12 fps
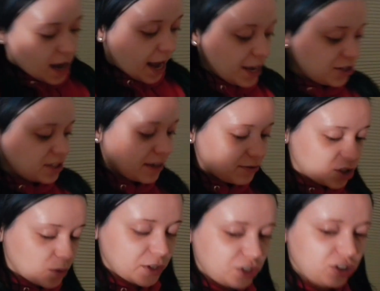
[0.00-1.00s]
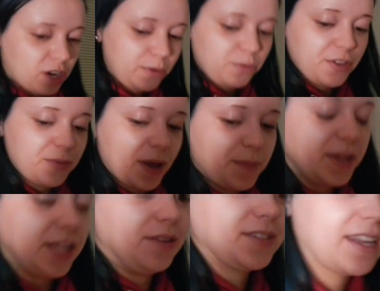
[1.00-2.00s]
I used to have so much trouble with my
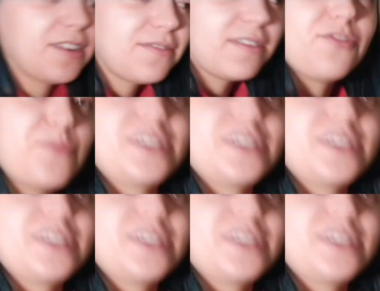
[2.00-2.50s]
pillows. I don't know if I've